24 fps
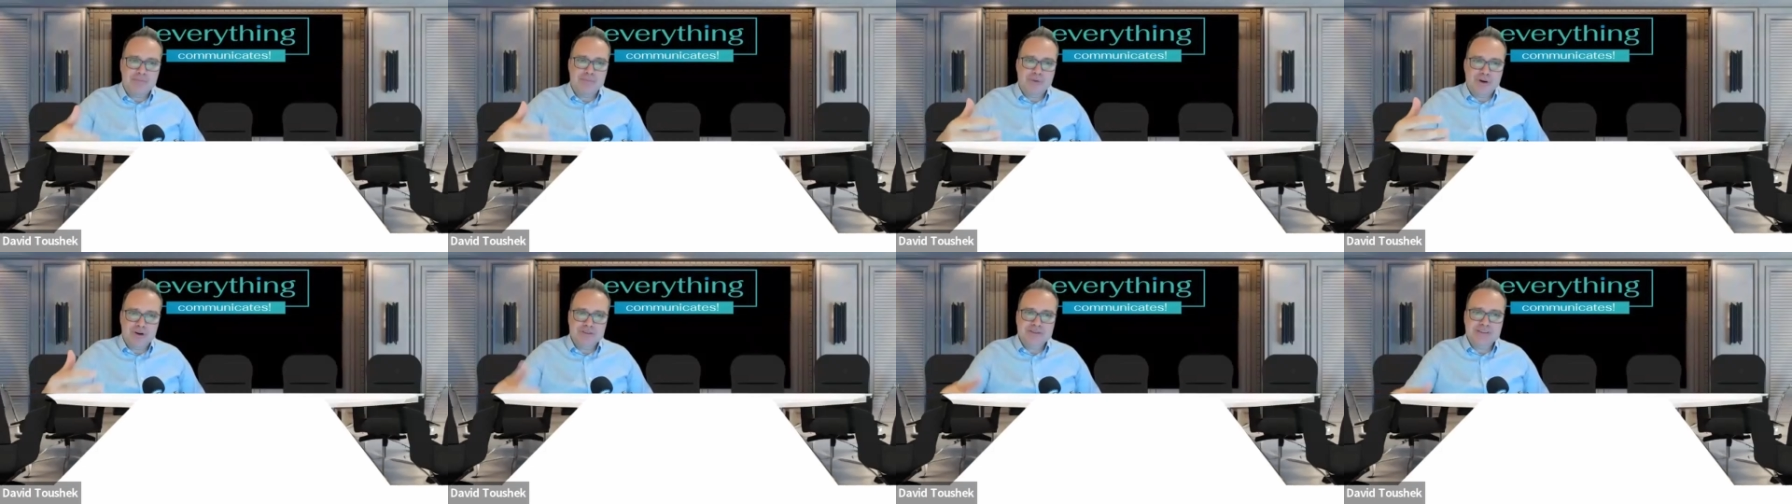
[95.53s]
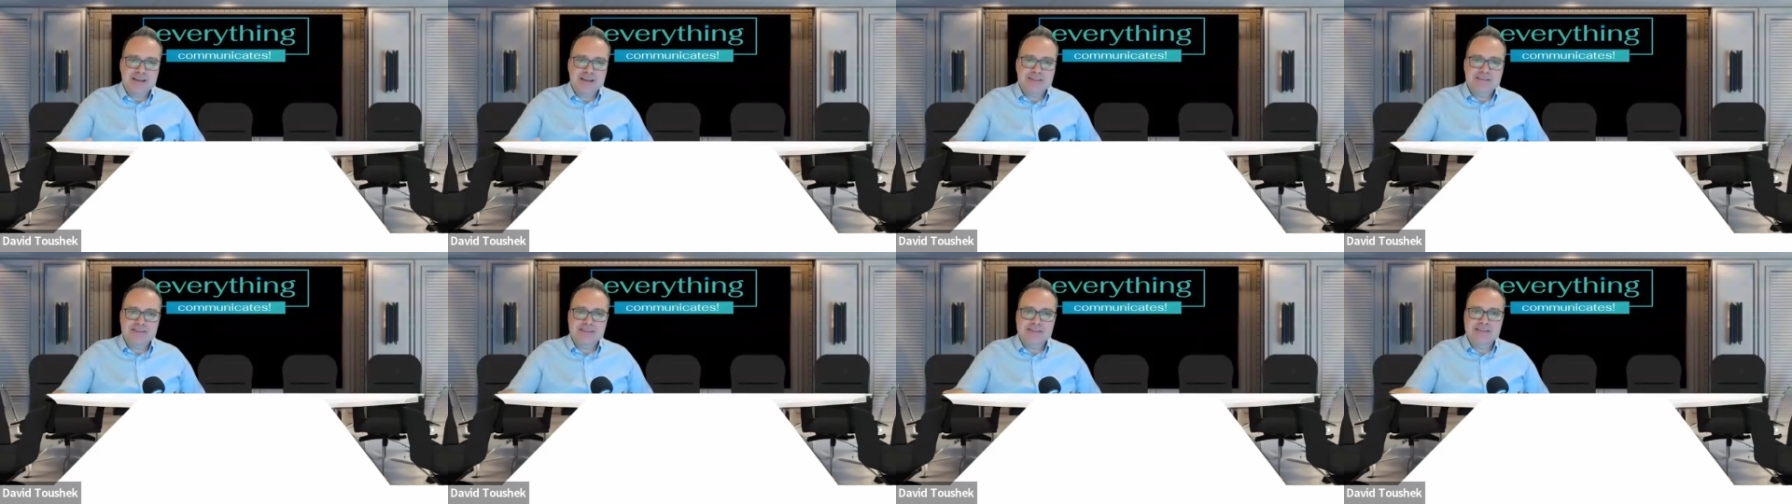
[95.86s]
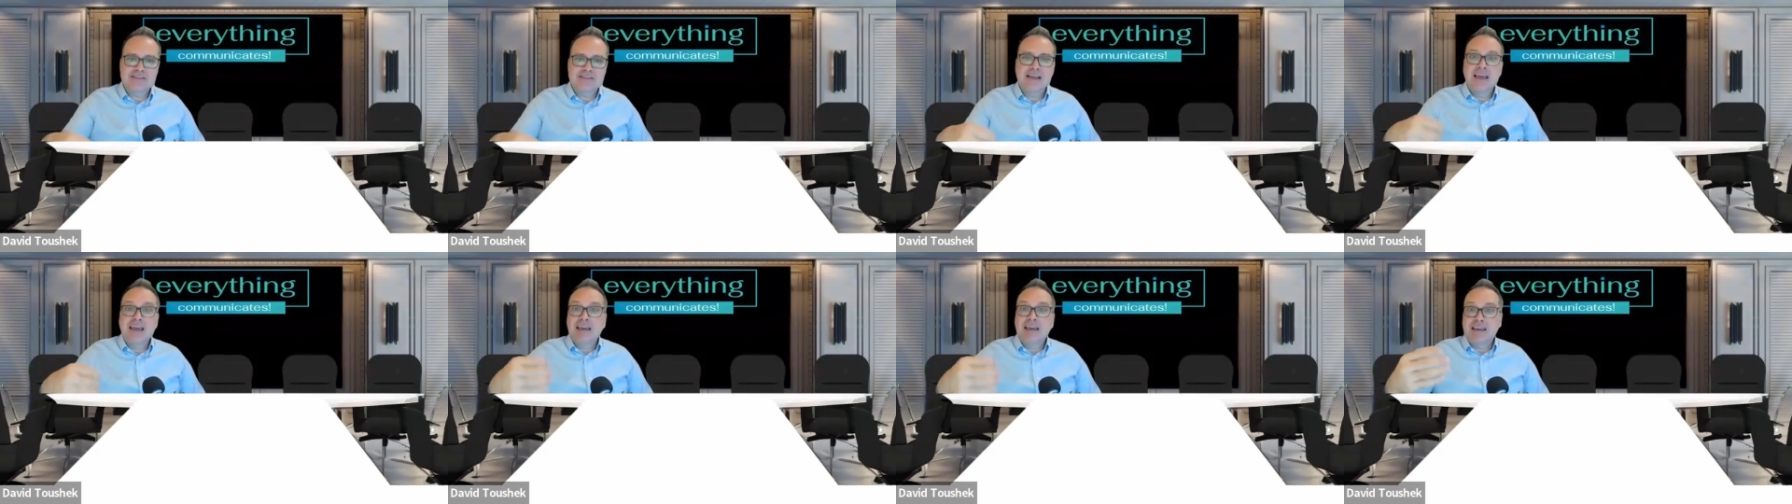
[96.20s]
and
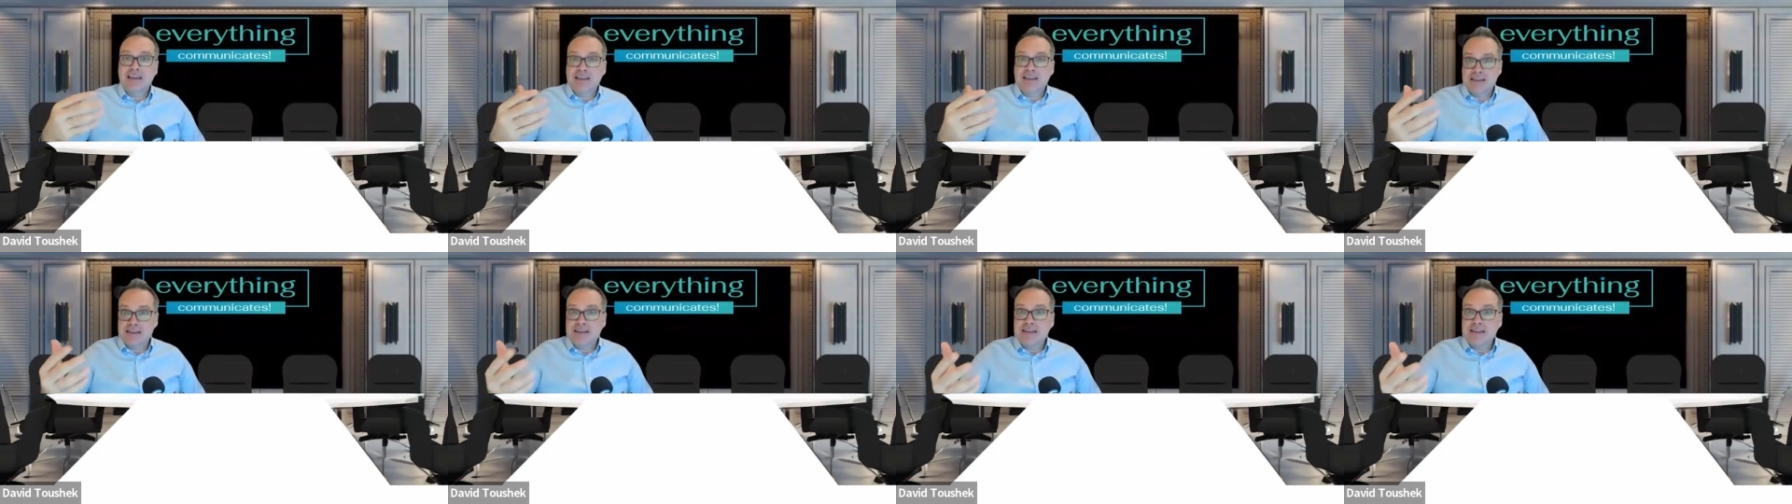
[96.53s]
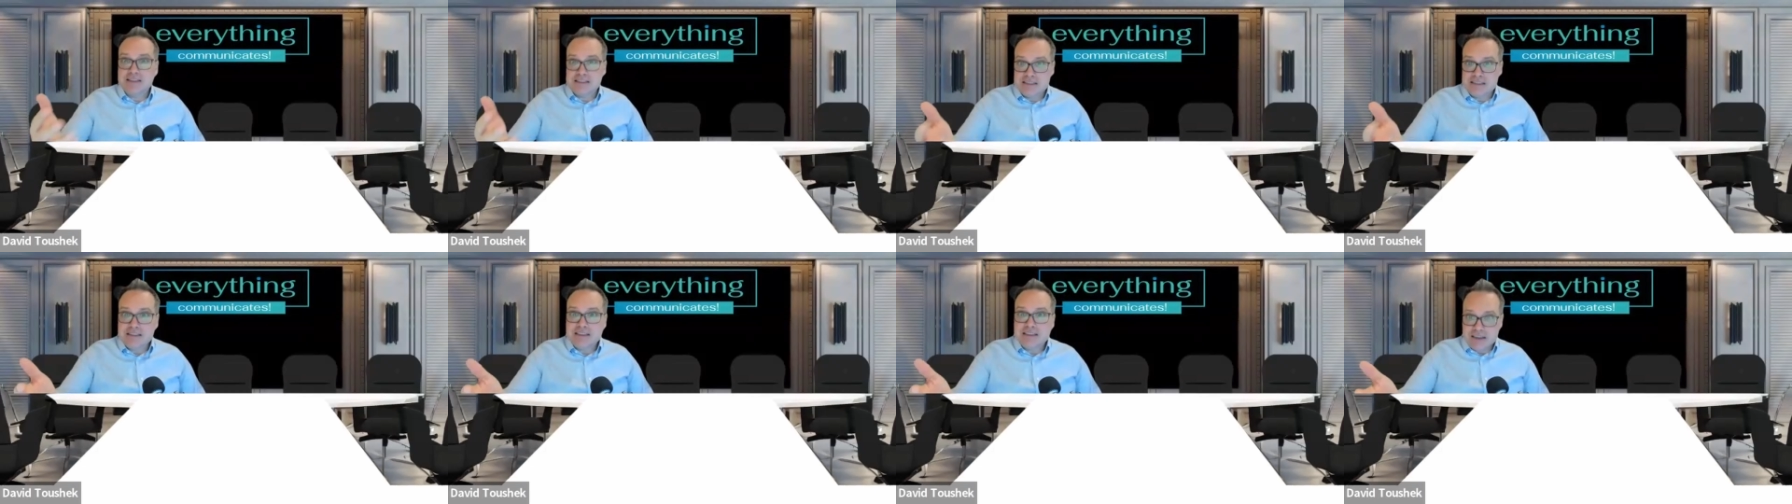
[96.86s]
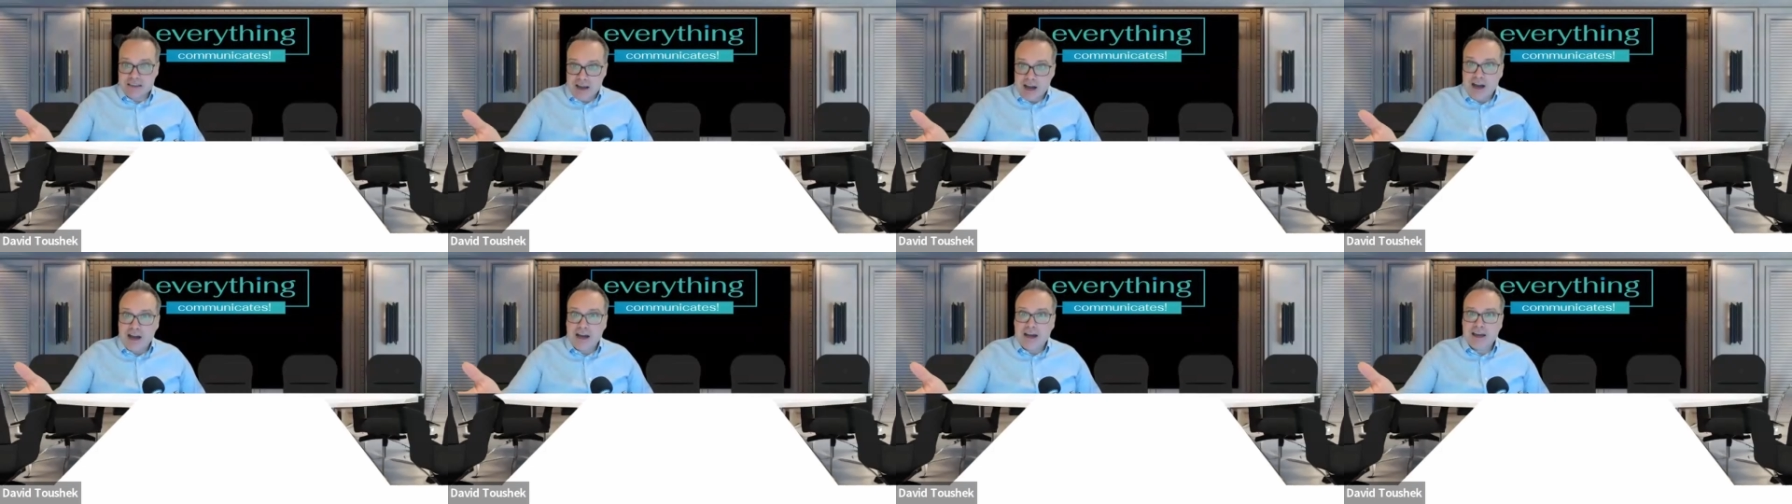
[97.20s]
processes in
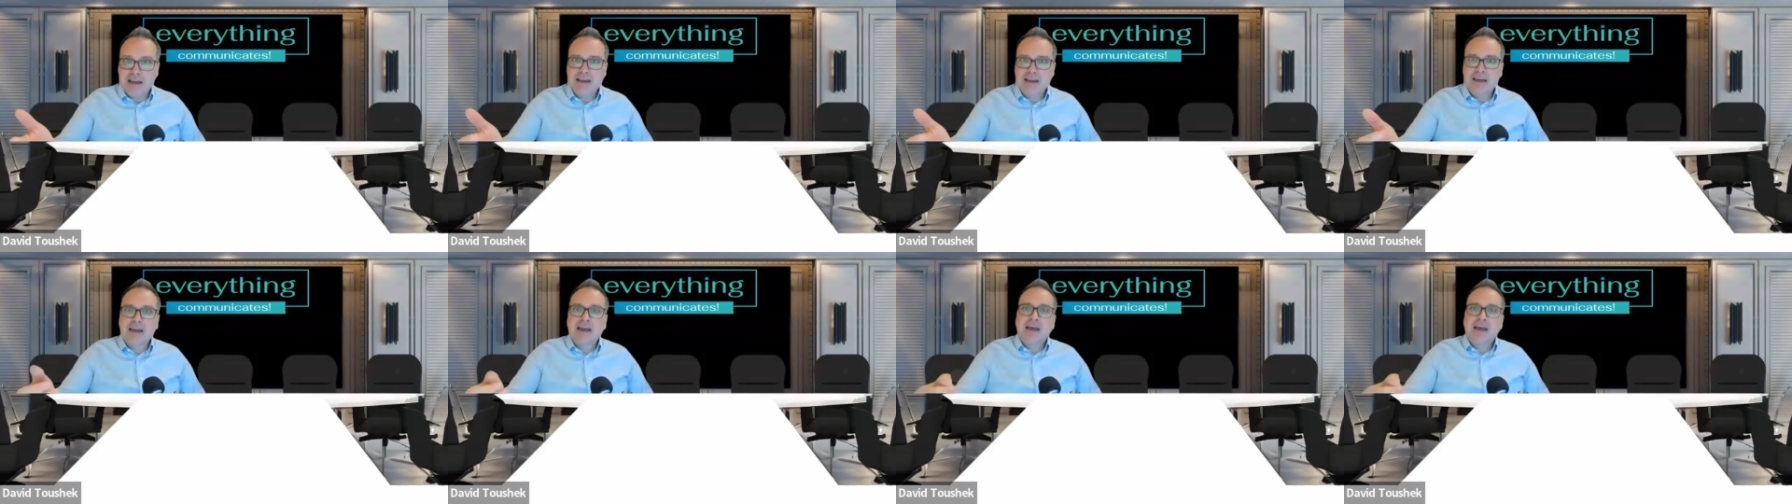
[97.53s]
DEI,